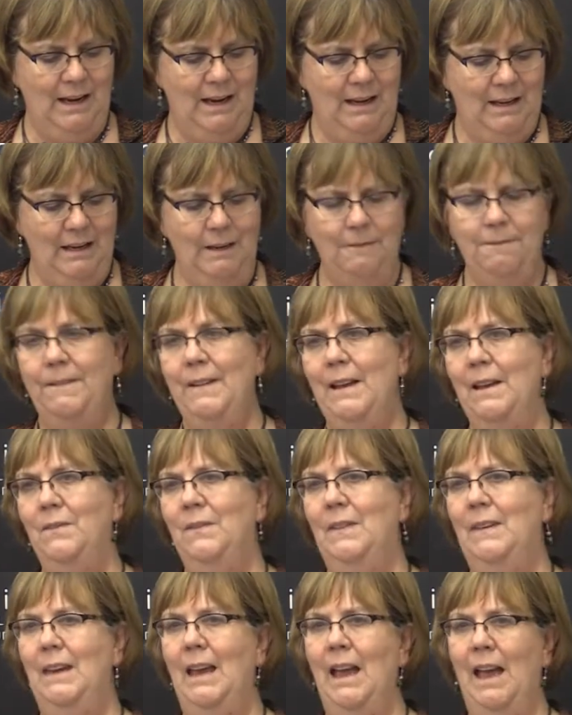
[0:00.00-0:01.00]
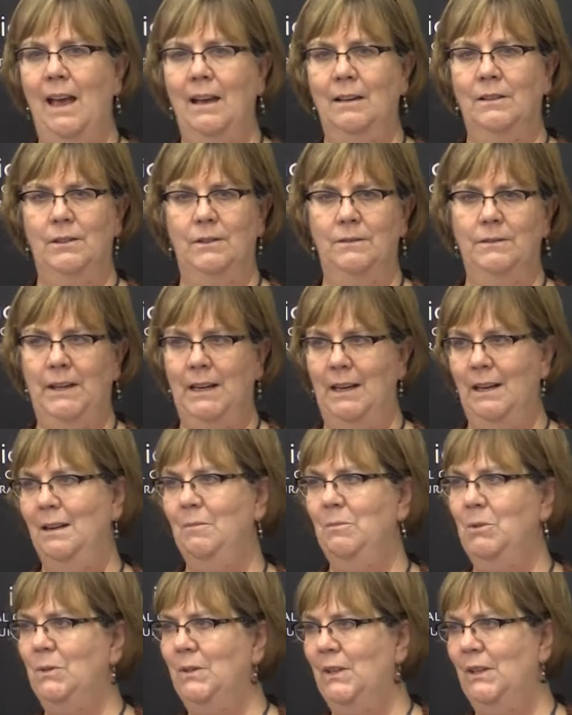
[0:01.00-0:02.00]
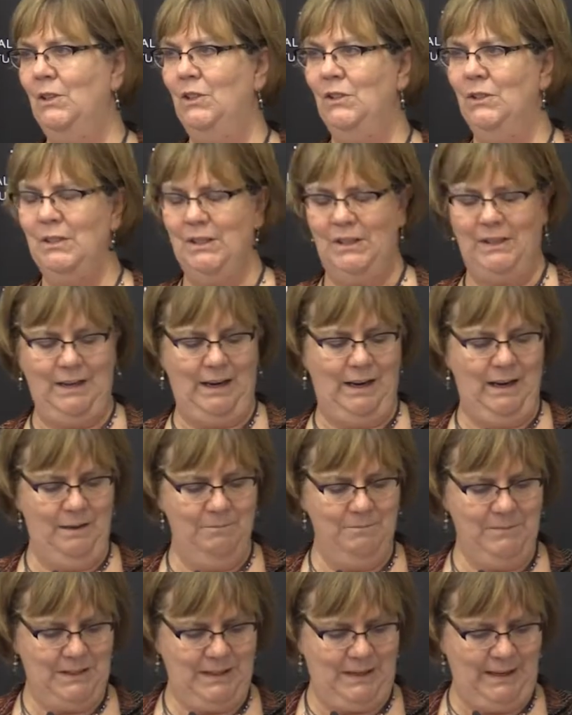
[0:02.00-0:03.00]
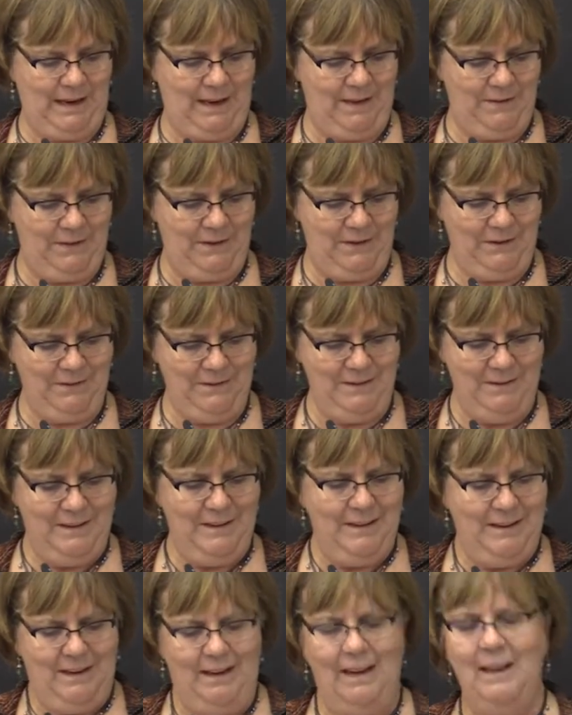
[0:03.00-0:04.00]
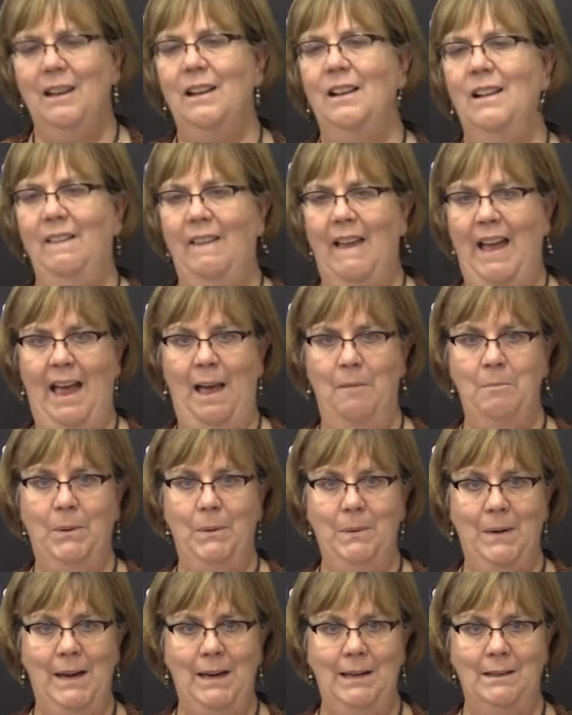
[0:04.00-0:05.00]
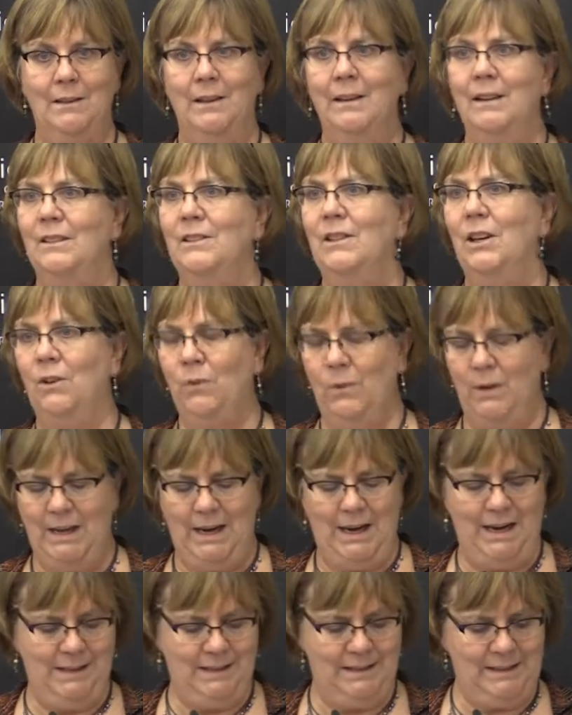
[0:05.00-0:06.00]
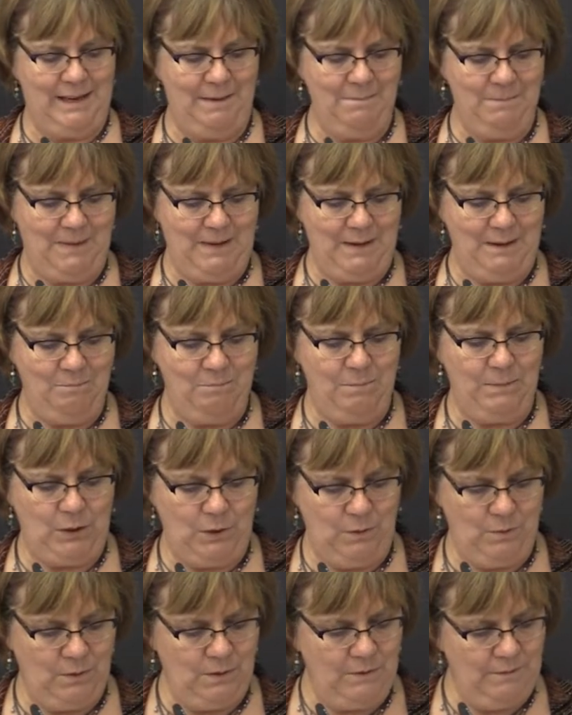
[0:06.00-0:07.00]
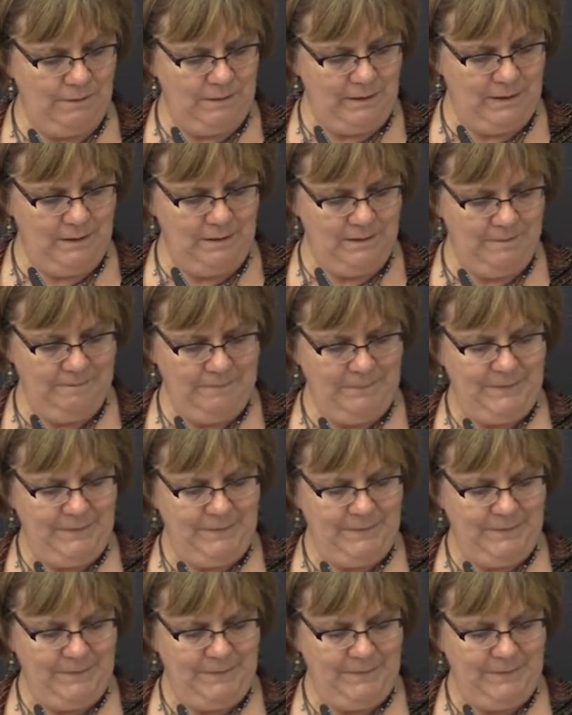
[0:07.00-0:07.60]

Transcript: he found the act of getting musicians to come together and collaborate to create something beautiful,